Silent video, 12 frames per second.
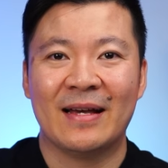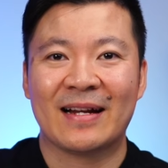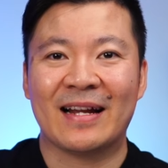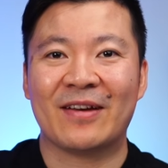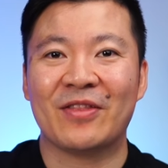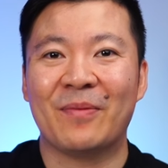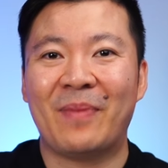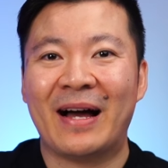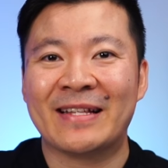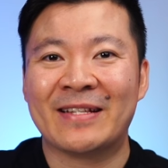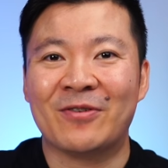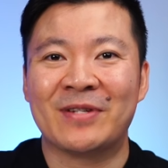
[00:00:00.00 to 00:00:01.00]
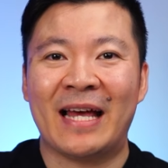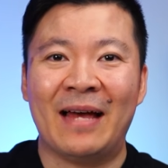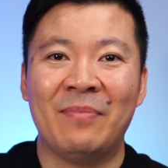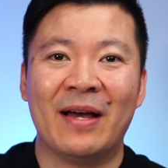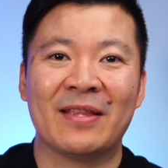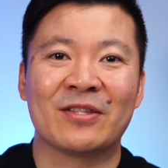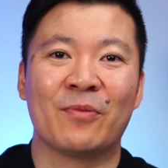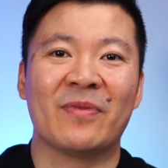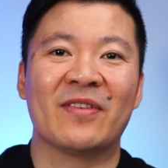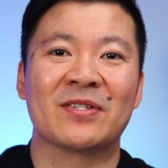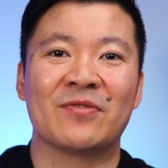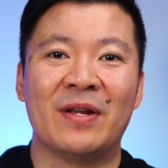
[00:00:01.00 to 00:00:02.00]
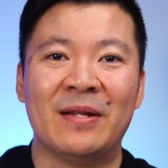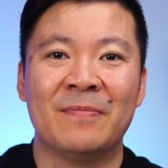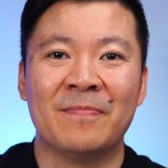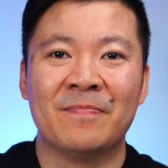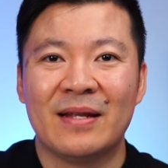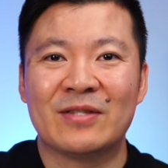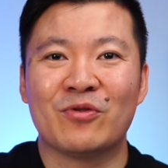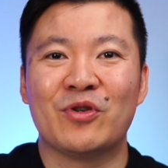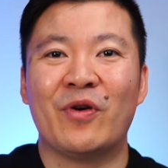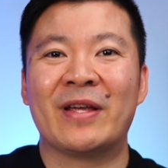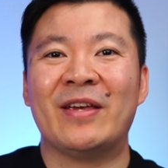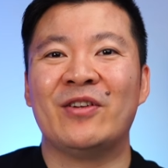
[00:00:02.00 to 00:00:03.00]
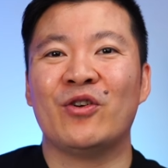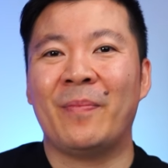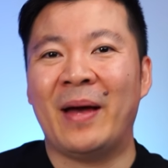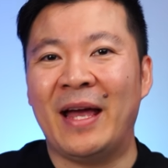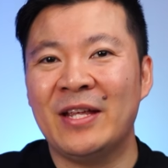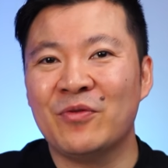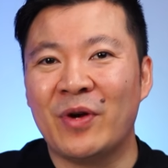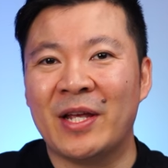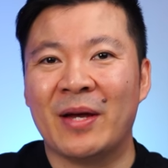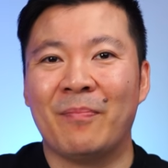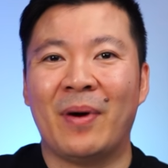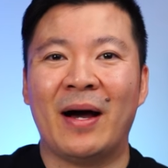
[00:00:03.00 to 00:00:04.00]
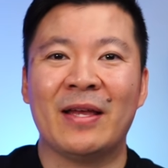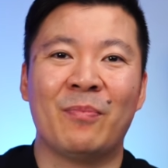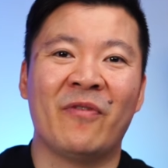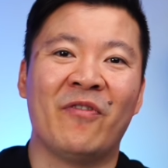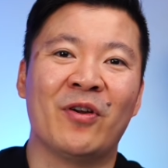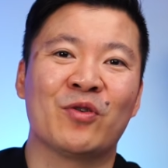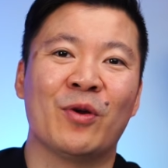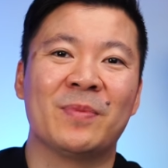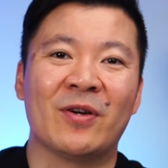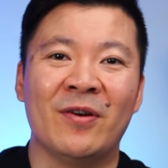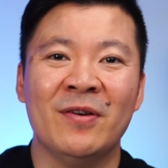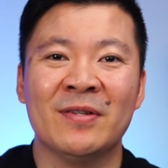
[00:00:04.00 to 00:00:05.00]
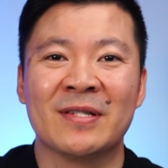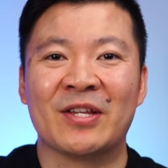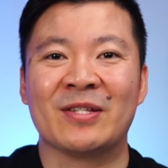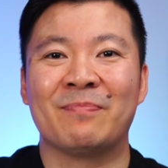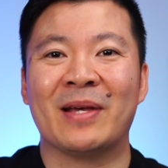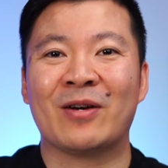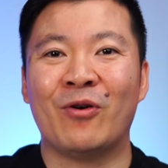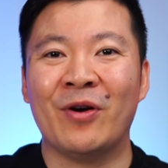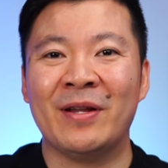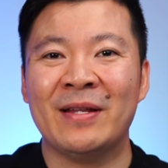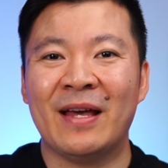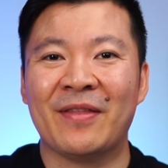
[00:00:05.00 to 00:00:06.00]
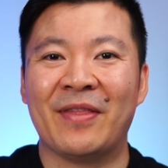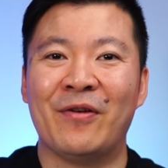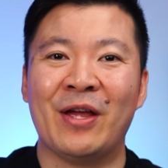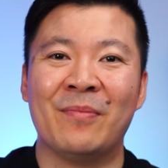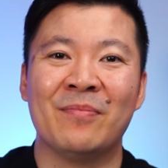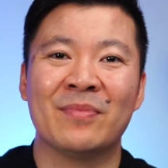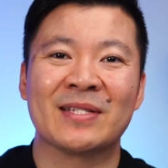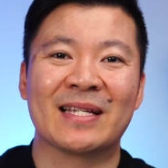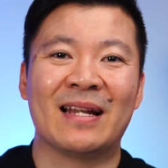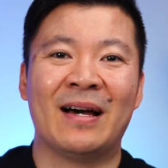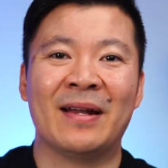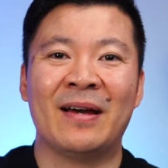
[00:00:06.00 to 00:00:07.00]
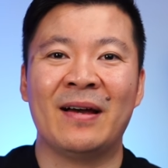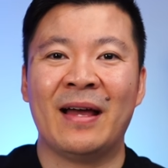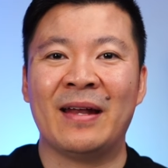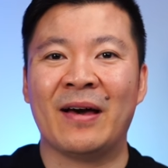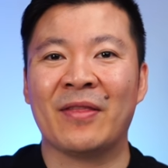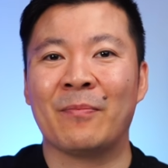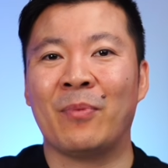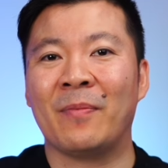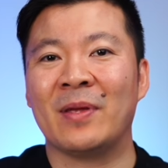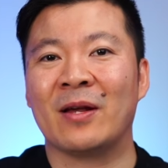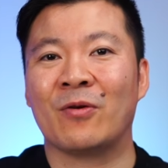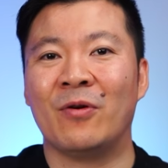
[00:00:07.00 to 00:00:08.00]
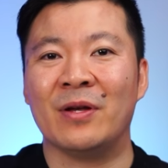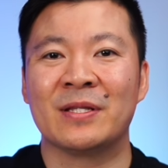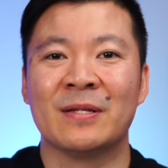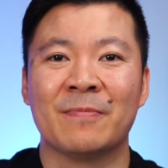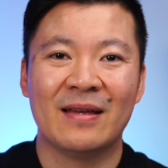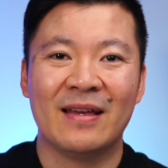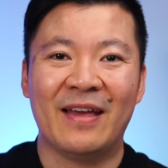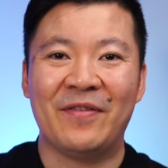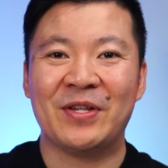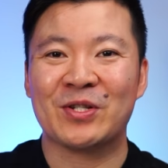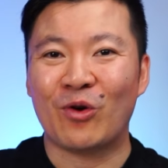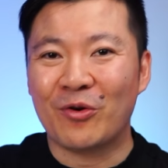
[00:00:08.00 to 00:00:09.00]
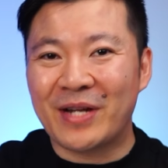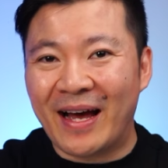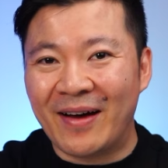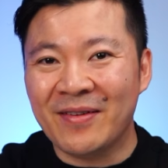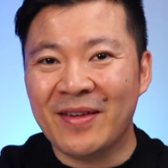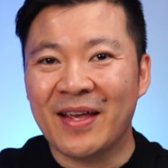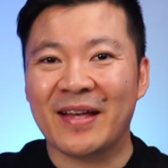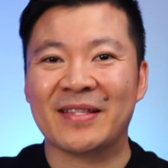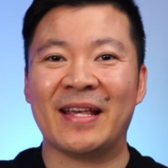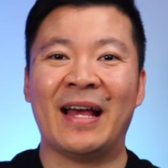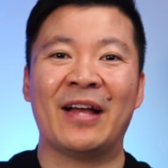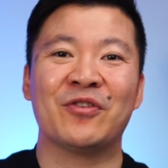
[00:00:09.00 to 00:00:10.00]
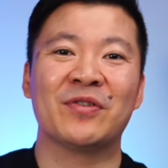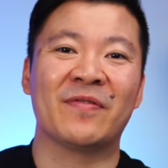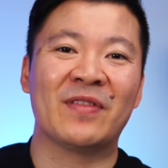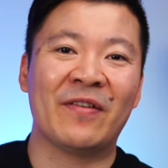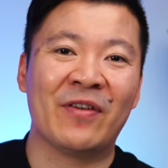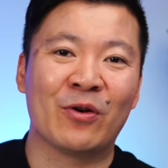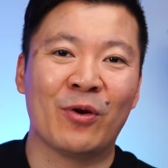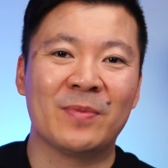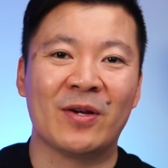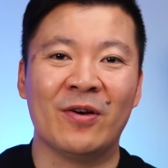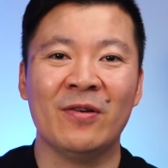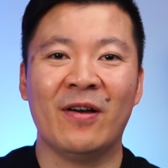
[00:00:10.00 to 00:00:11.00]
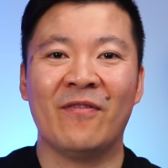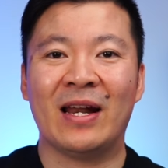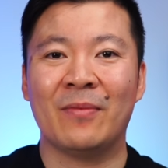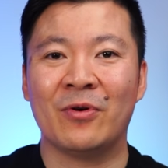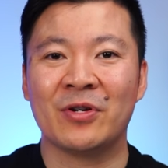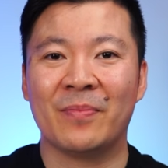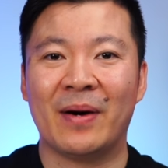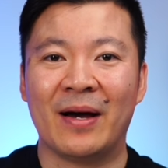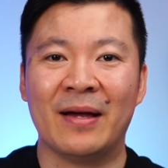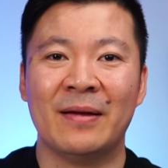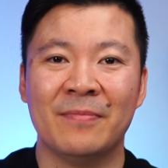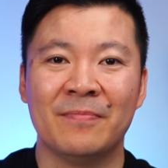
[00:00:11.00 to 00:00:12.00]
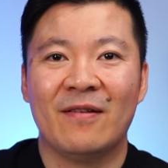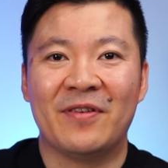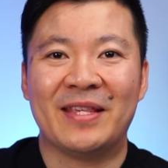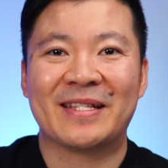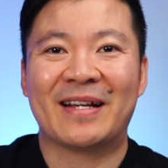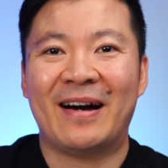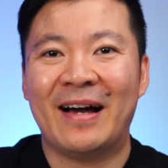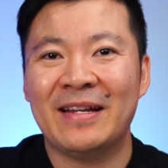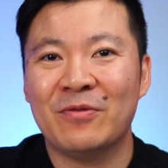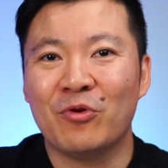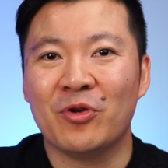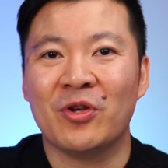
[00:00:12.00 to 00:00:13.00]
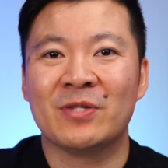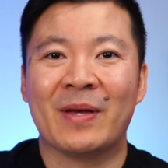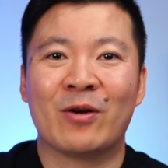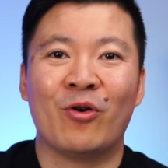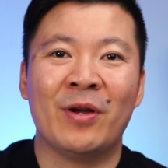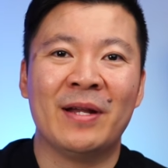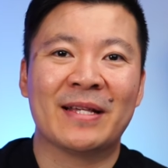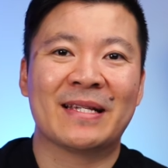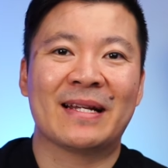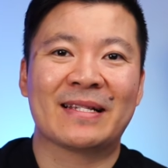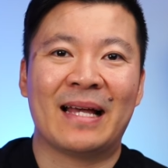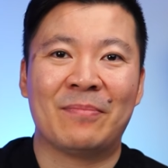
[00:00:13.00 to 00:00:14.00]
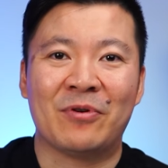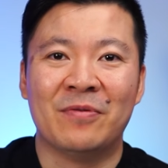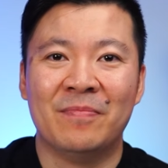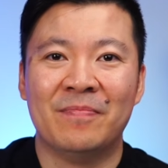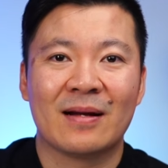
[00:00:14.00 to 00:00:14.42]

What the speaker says: Click on the Buy Sell tab at the top of the screen. This will direct you to a page where you can buy your preferred crypto such as Bitcoin, Ethereum, Solana, and other popular coins. If you scroll down, you can see hundreds of different crypto available to buy. For this guide, we'll use Bitcoin as an example.